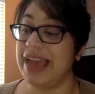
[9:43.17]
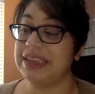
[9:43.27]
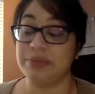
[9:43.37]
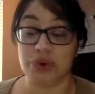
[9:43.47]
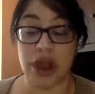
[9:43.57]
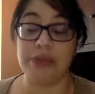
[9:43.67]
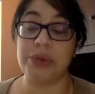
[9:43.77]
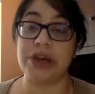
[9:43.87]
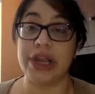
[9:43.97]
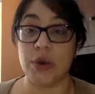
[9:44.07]
as the
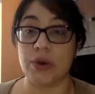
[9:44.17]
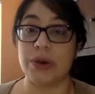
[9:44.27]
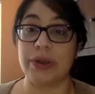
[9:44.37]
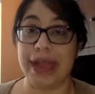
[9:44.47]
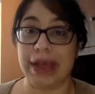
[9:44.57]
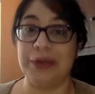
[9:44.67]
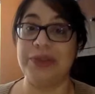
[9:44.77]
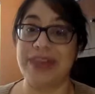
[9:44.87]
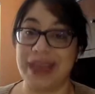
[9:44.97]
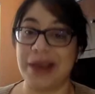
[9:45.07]
primary oral health
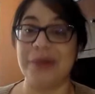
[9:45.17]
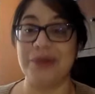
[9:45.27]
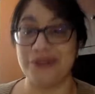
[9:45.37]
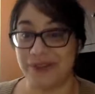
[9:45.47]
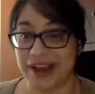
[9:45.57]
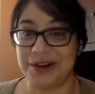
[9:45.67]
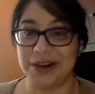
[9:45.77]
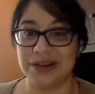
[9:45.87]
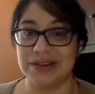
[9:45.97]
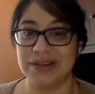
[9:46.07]
care provider.